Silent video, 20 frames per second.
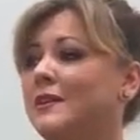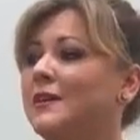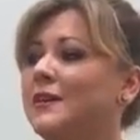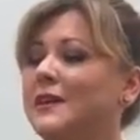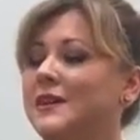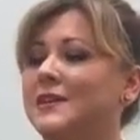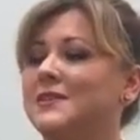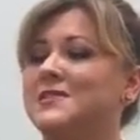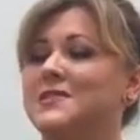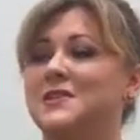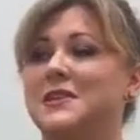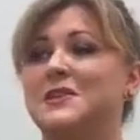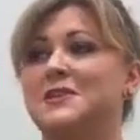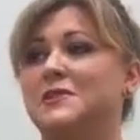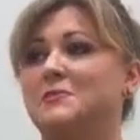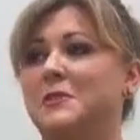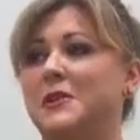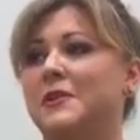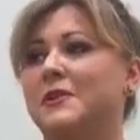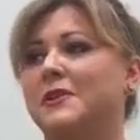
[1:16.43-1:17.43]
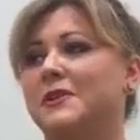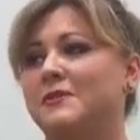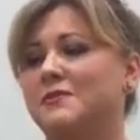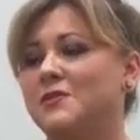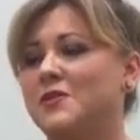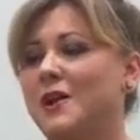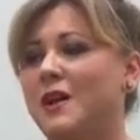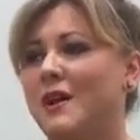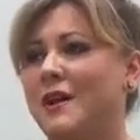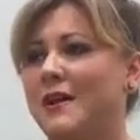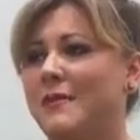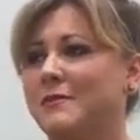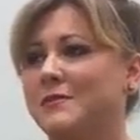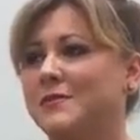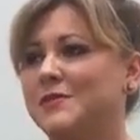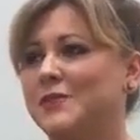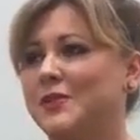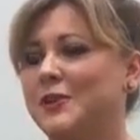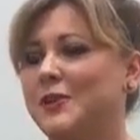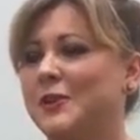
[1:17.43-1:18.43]
an extended period of time.
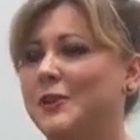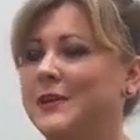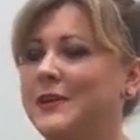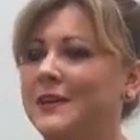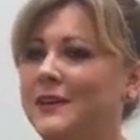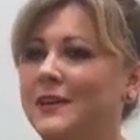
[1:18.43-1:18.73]
So